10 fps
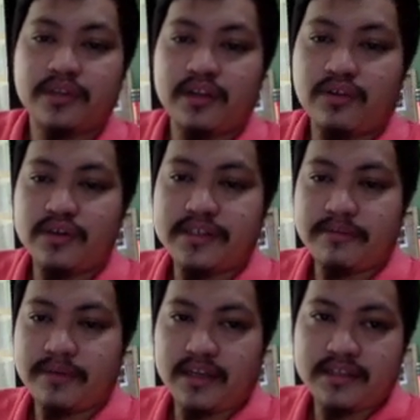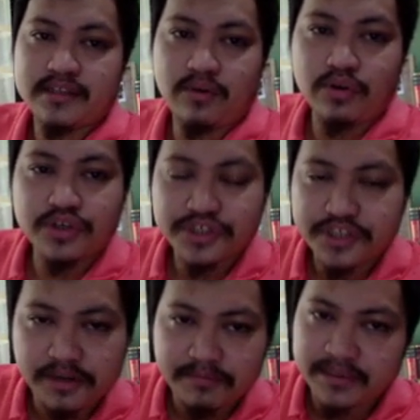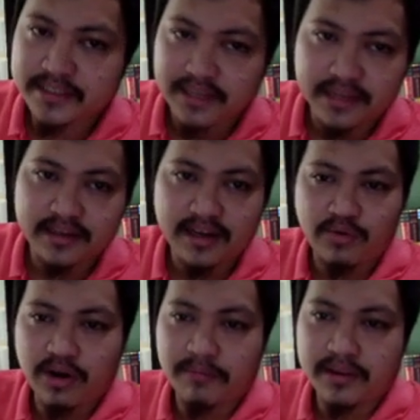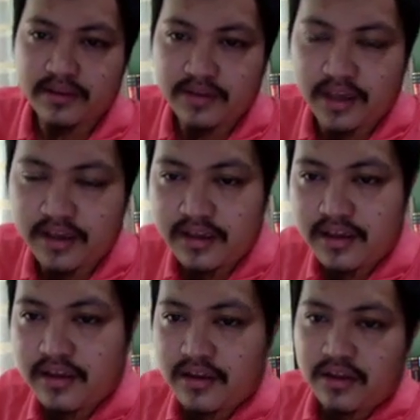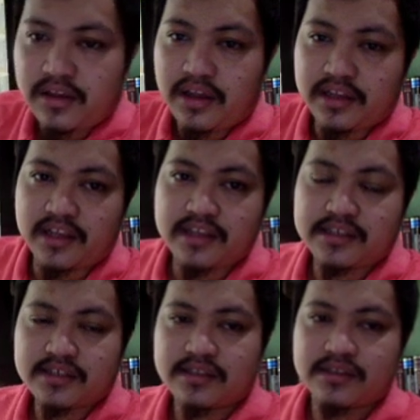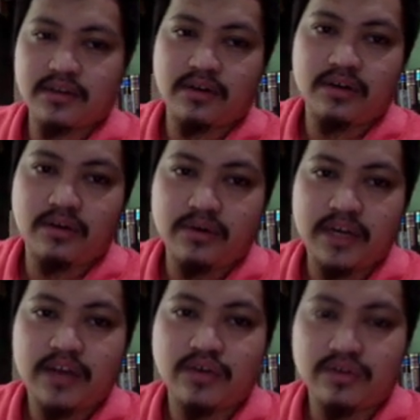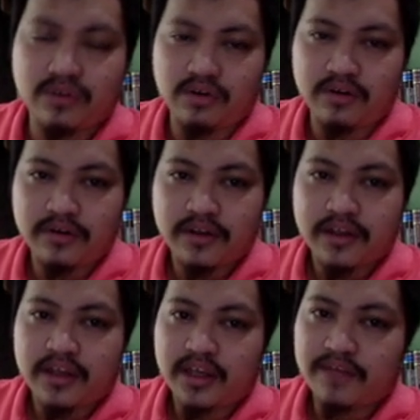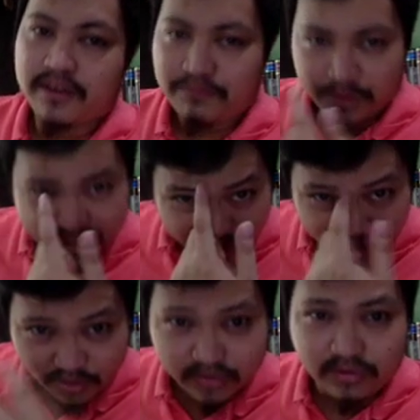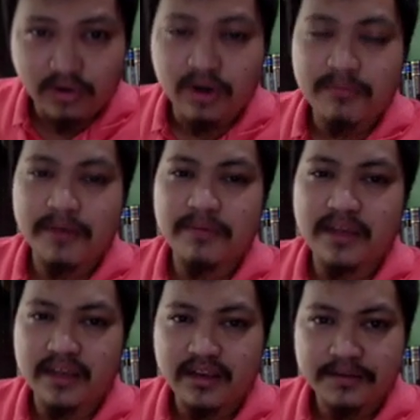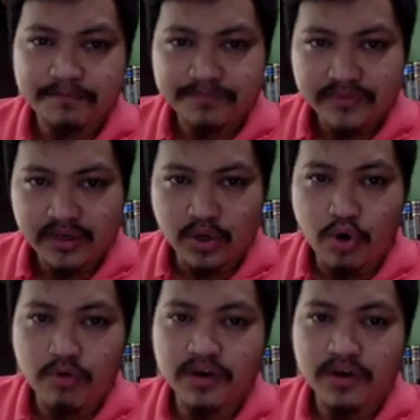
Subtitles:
concept class. Ownership is not the requirement. Okay, it is only control. Even if we say control may be lower